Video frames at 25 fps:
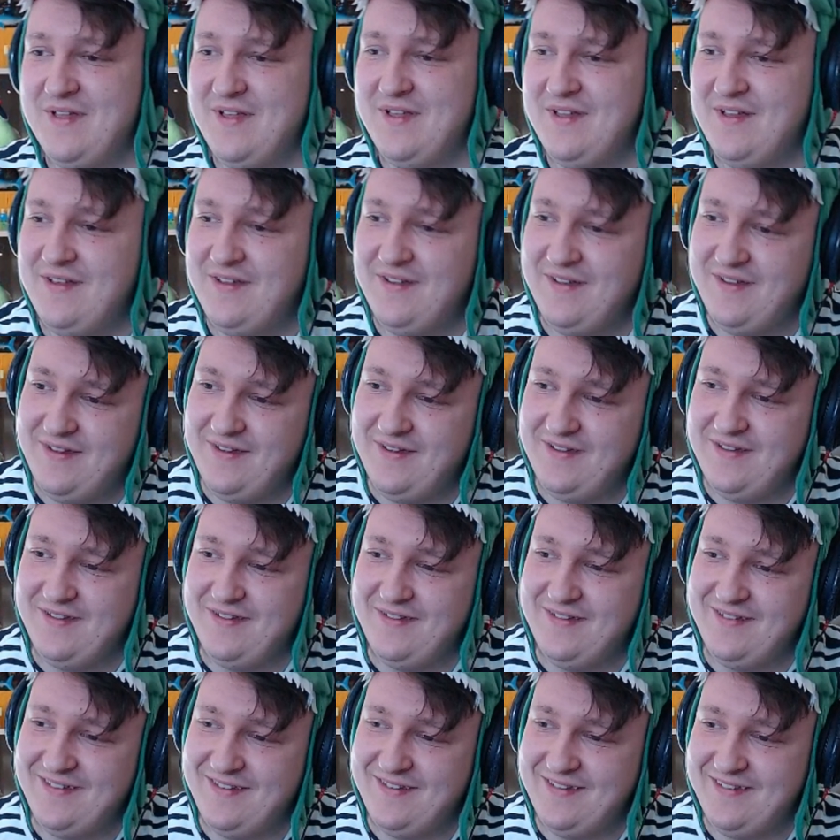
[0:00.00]
But I think
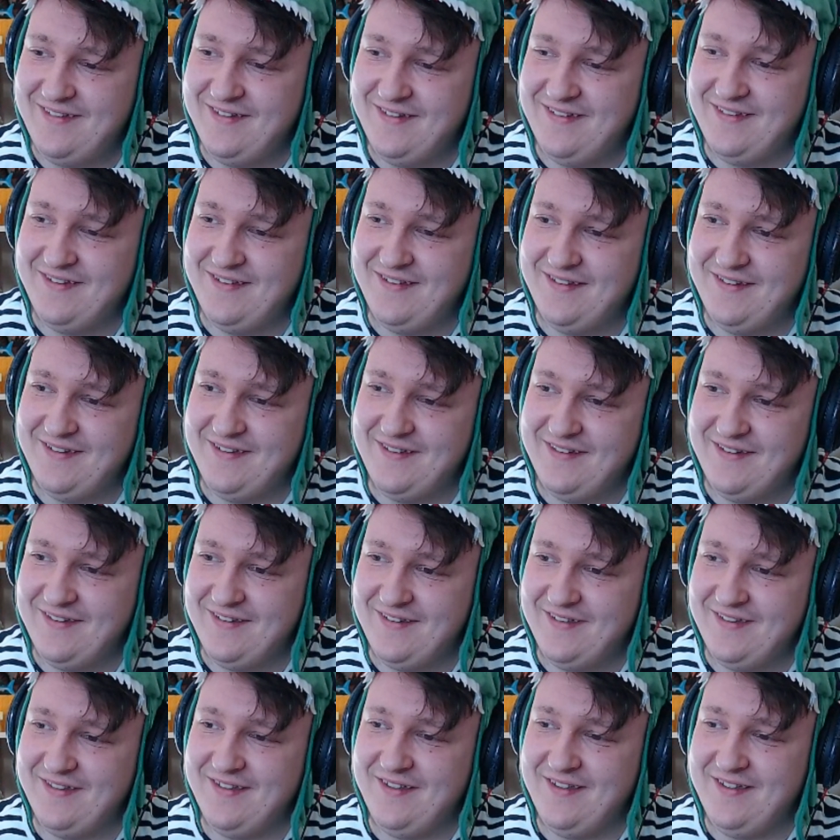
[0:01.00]
that's very possible.
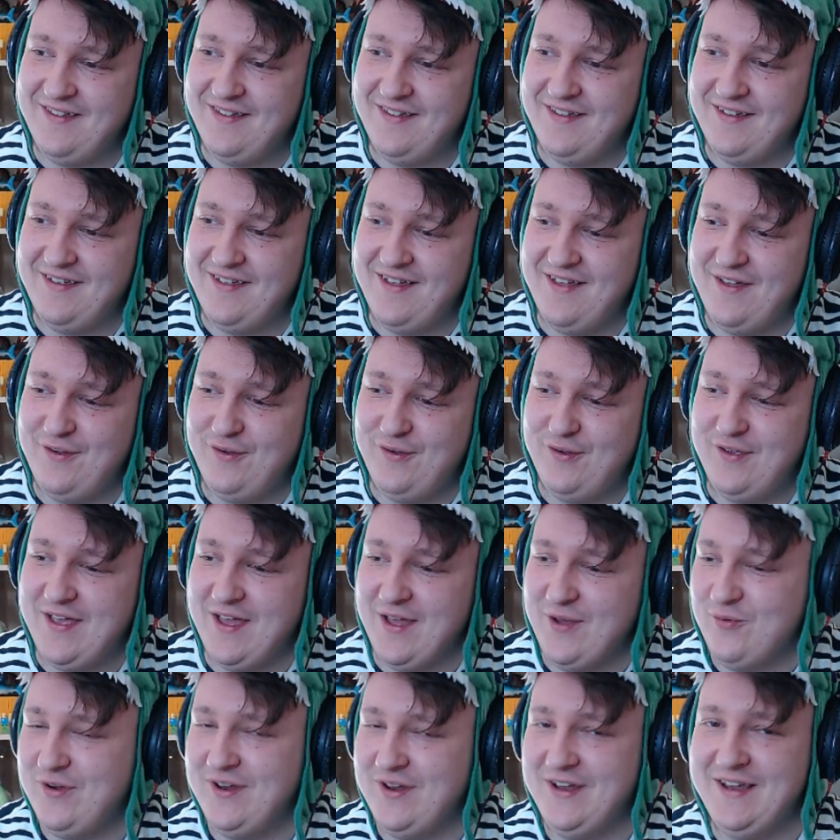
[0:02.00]
But
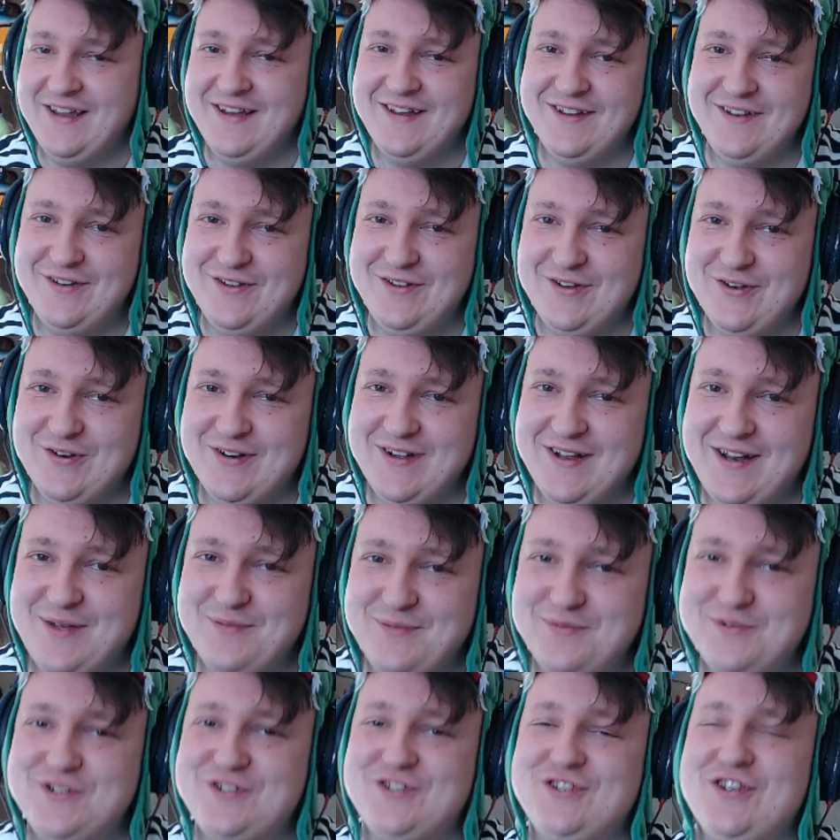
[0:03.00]
okay, we didn't do it.
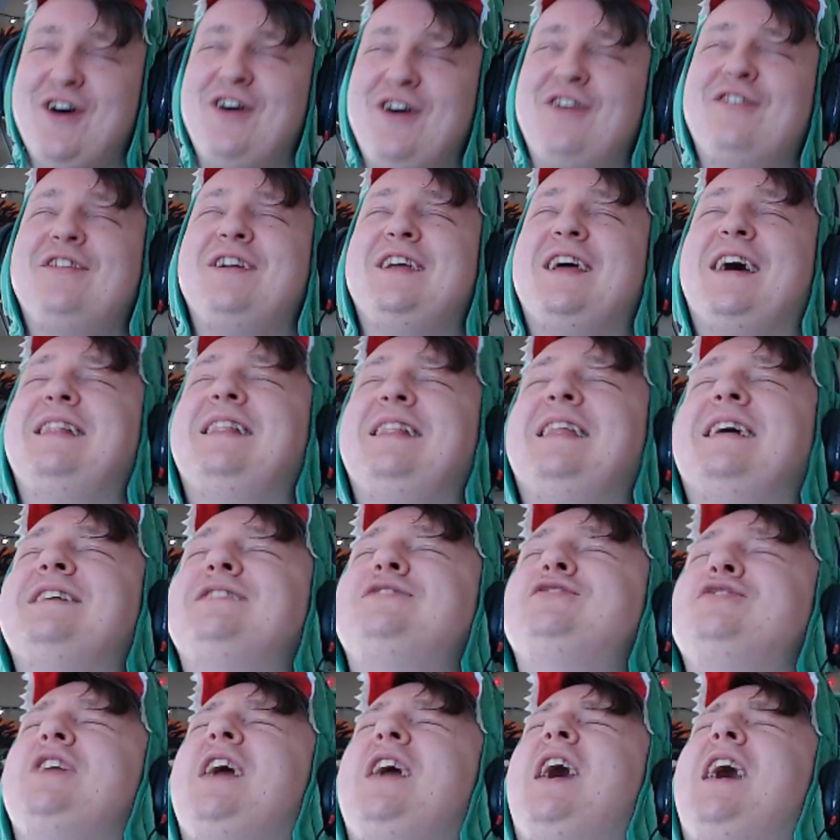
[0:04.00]
I'm sorry, I
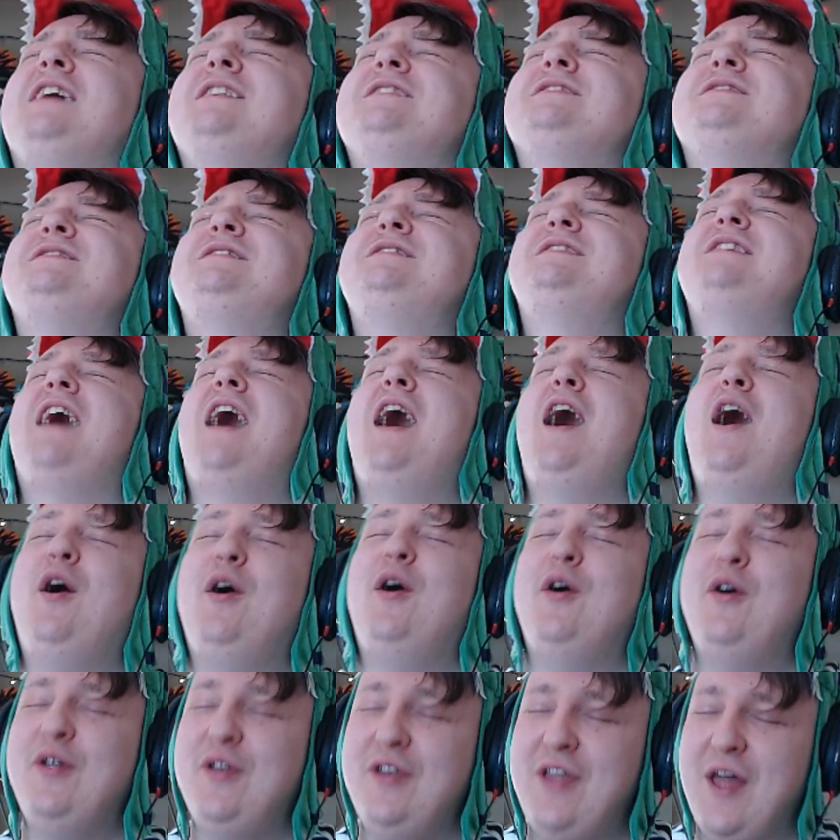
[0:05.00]
let you guys
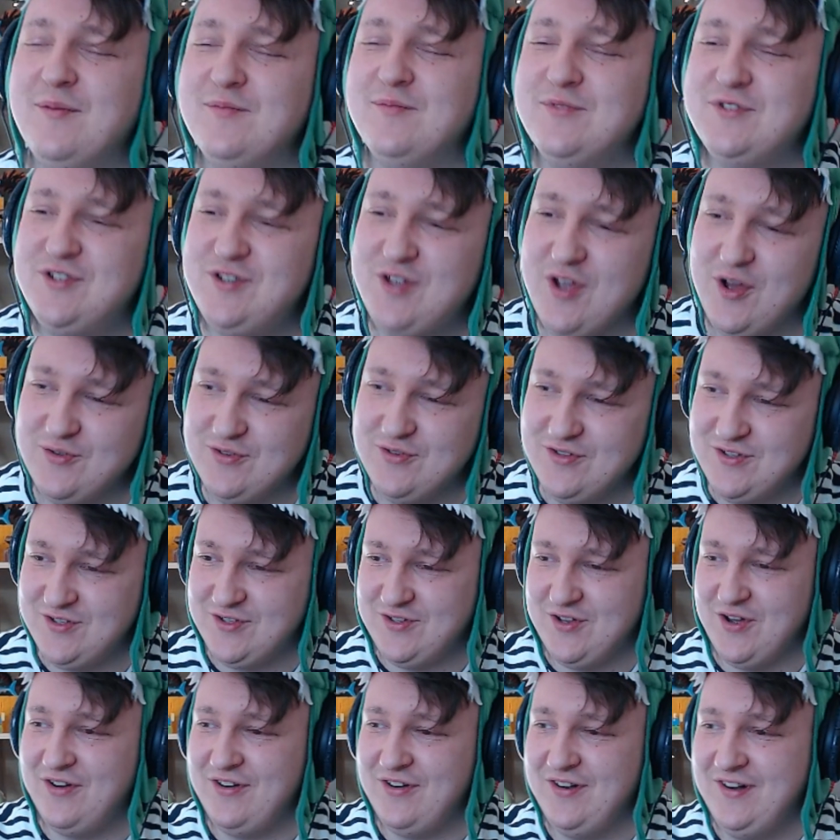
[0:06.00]
down. I'm so
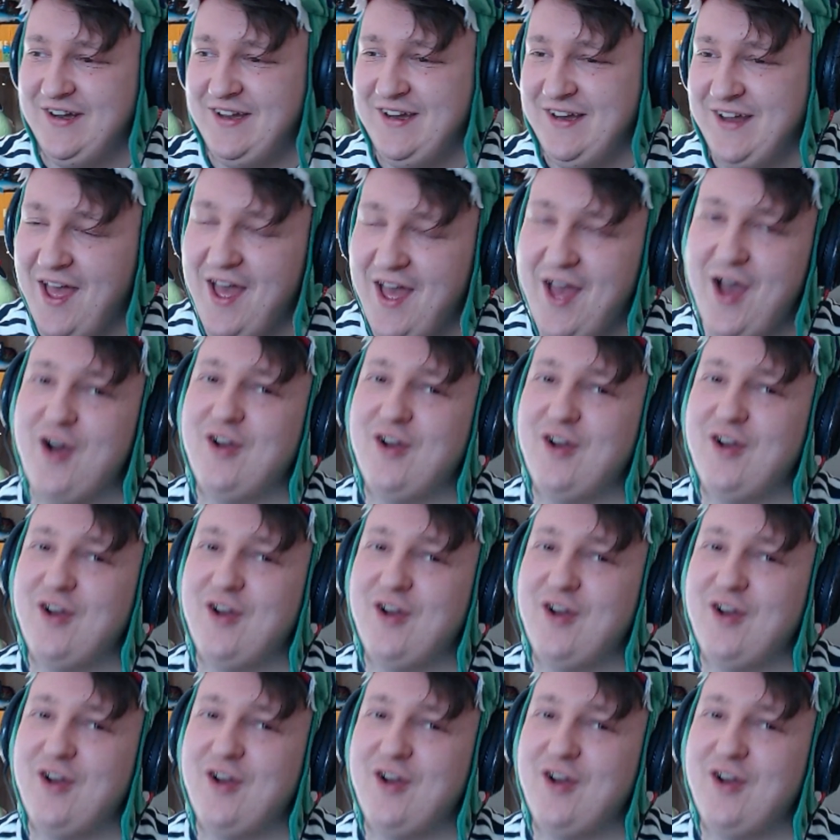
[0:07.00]
sorry.